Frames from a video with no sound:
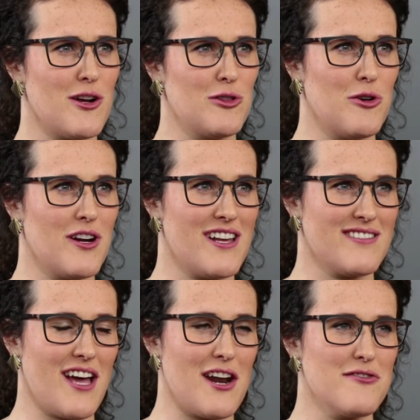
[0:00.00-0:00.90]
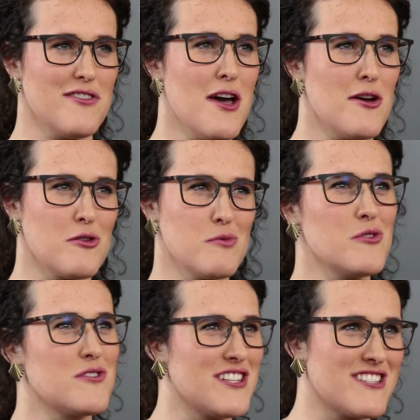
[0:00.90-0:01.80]
our Lord has kind of
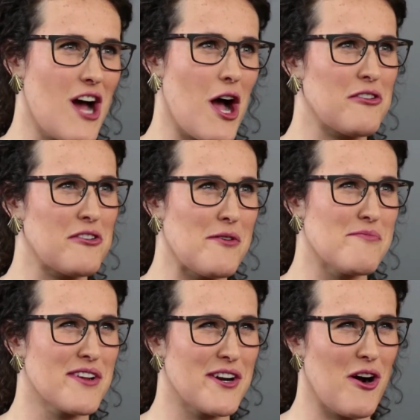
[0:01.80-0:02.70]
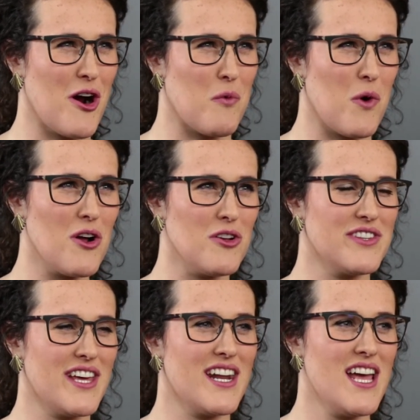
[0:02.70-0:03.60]
removed his stock from, you know, our world,
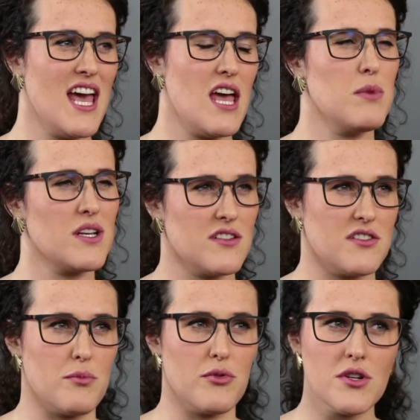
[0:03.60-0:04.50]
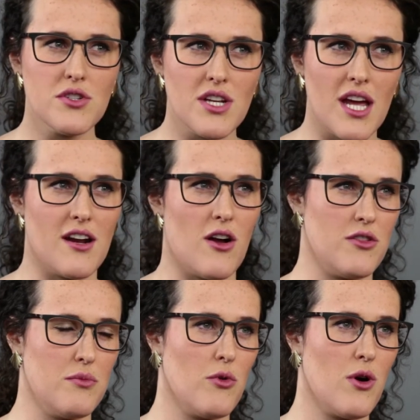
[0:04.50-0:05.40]
that it makes us appreciate all
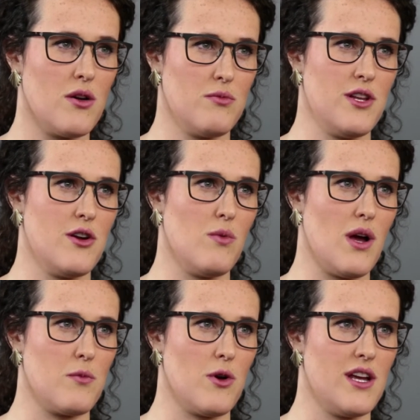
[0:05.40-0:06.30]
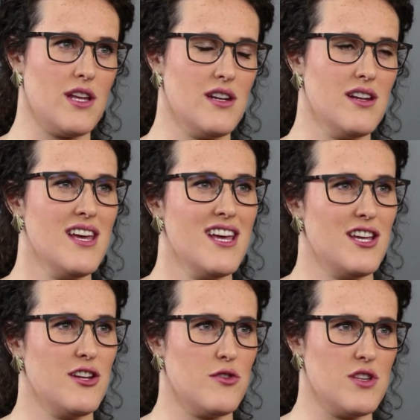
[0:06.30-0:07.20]
the more, you know, when we're in,
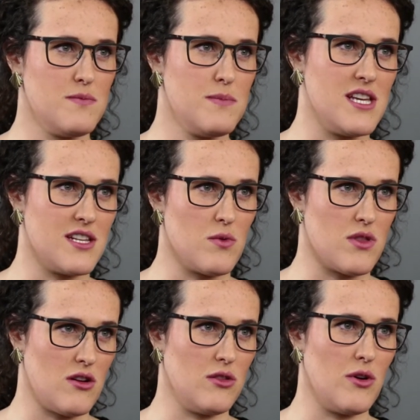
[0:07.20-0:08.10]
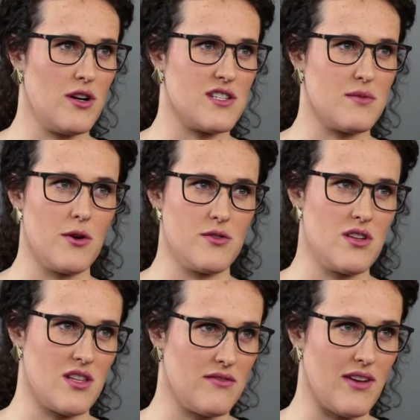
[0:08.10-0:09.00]
you know, these peaks with our Lord as opposed
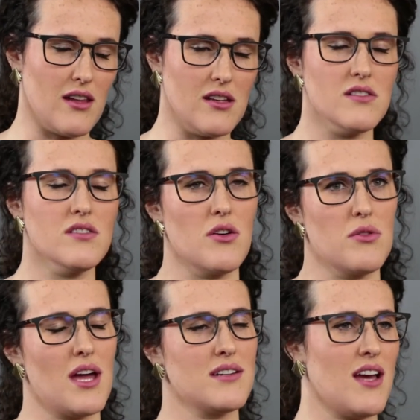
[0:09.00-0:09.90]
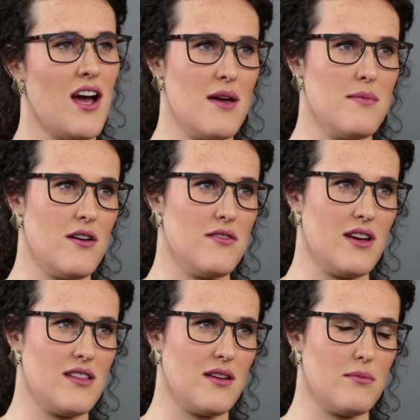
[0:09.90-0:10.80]
to in the valleys. So that time of,
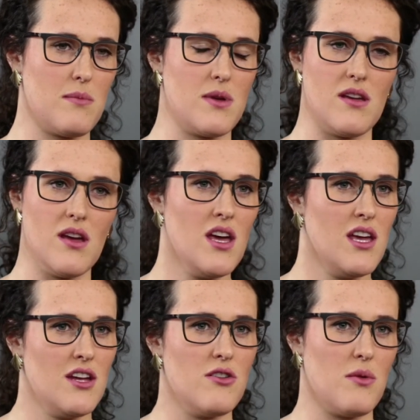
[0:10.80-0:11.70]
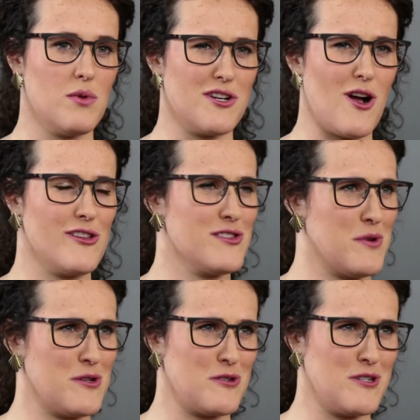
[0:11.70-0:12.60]
I think, maybe, you know, I wouldn't call it
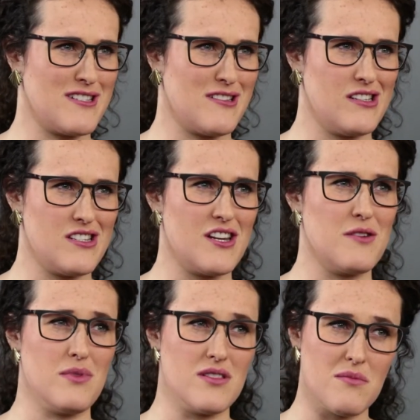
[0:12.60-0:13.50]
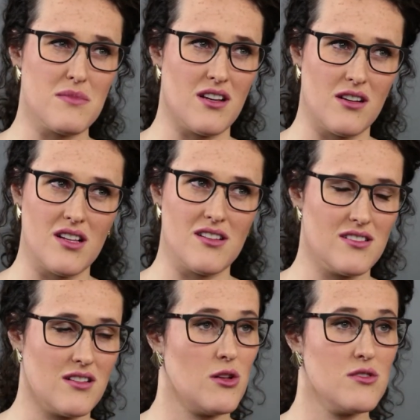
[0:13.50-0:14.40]
spiritual desolation, but something cl
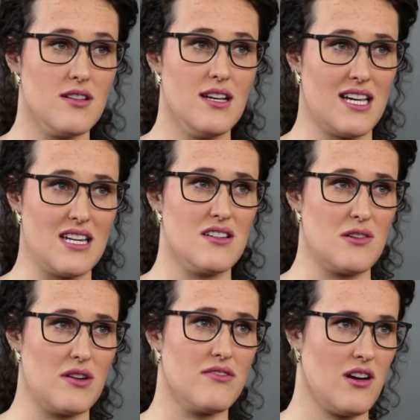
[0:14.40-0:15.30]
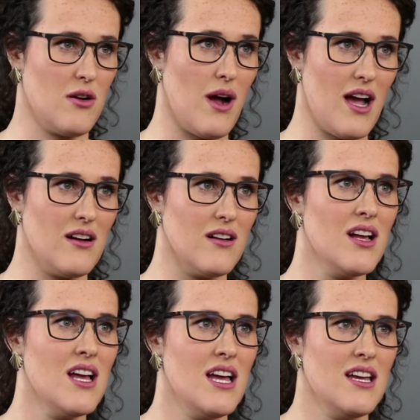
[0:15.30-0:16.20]
uh, closely akin to it for a while,
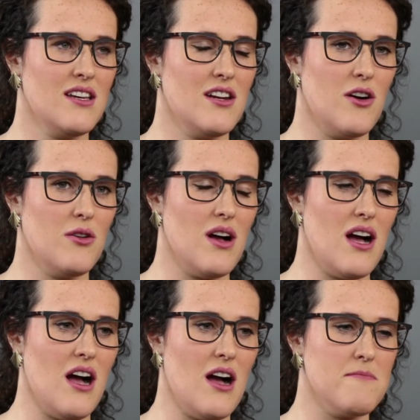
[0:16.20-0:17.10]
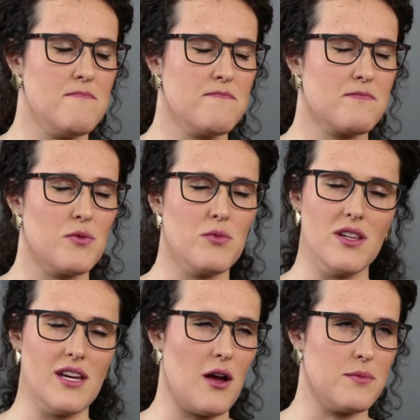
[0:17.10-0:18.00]
you know, um,
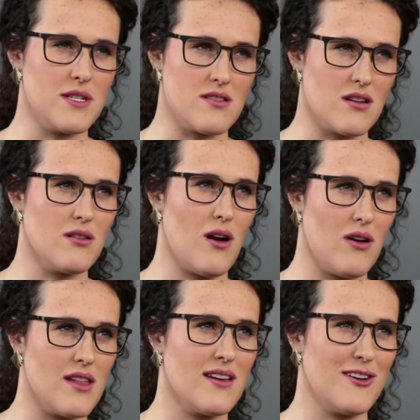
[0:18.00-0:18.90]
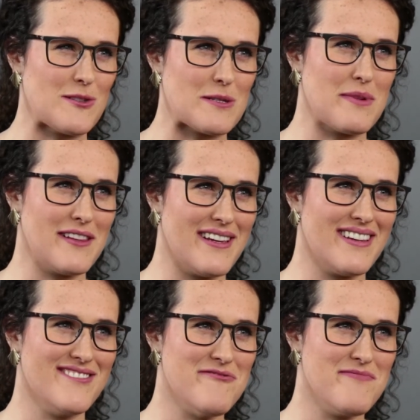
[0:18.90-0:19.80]
really helped us to grow, I think, ultimately.
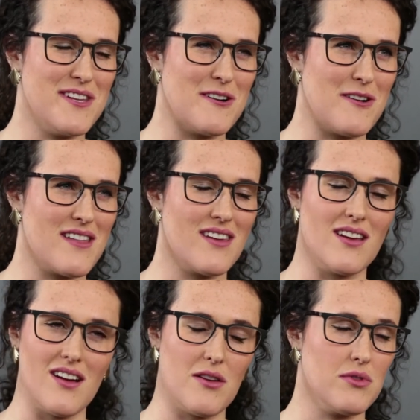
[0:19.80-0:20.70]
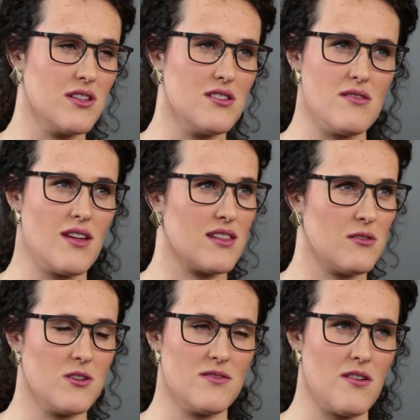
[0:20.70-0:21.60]
And, you know, I think, I really do thank the
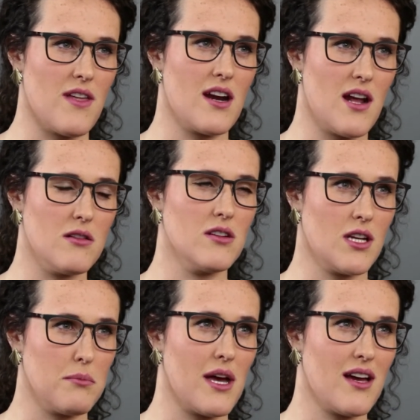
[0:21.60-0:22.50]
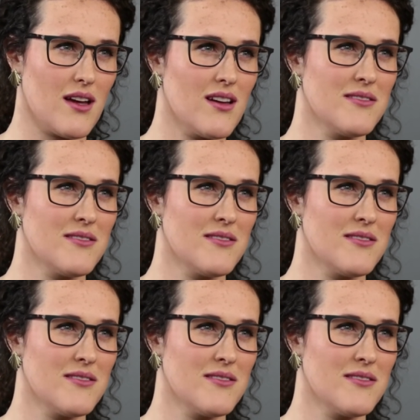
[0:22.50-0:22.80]
Lord for that now looking back.